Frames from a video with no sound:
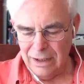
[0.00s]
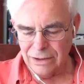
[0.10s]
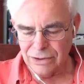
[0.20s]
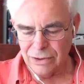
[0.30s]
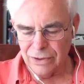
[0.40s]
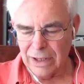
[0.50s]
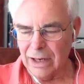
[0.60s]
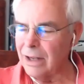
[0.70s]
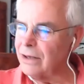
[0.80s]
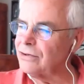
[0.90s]
So then
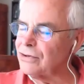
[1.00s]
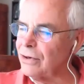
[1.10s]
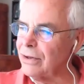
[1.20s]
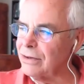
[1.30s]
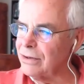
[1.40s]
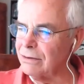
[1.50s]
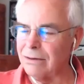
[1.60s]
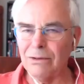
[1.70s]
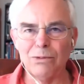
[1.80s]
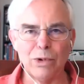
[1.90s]
I saw
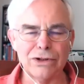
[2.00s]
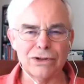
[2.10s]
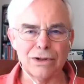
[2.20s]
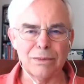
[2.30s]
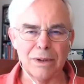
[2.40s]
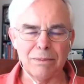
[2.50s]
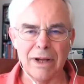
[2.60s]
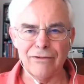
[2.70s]
the wisdom in my